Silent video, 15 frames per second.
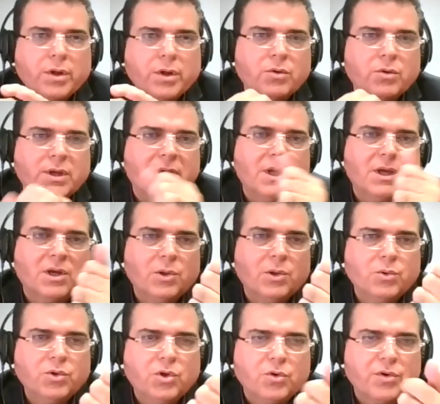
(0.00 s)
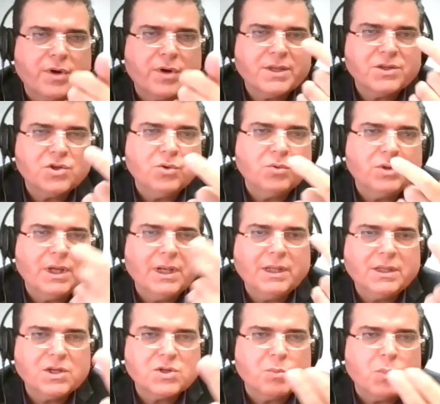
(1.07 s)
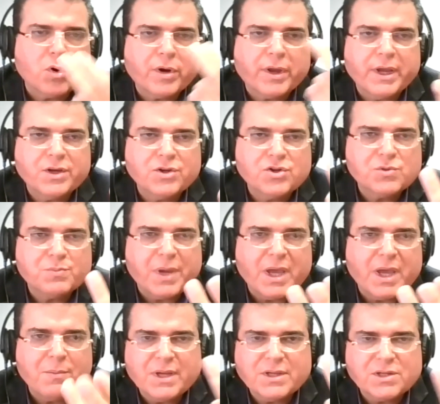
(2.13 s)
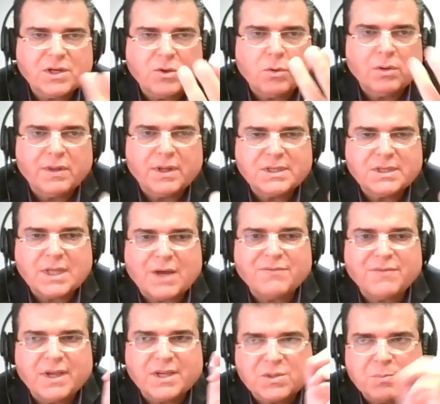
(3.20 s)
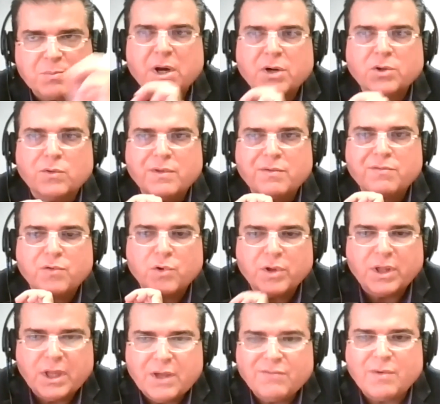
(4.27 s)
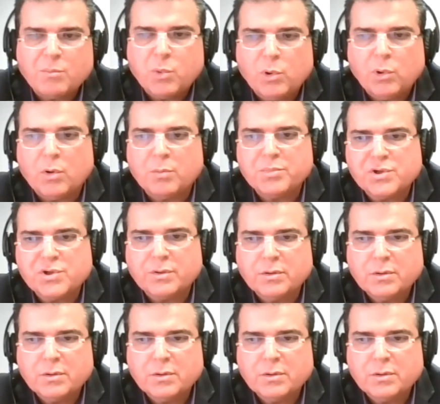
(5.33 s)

you can include your rents, utilities, mortgage payments, and all that stuff as part of the forgivable option?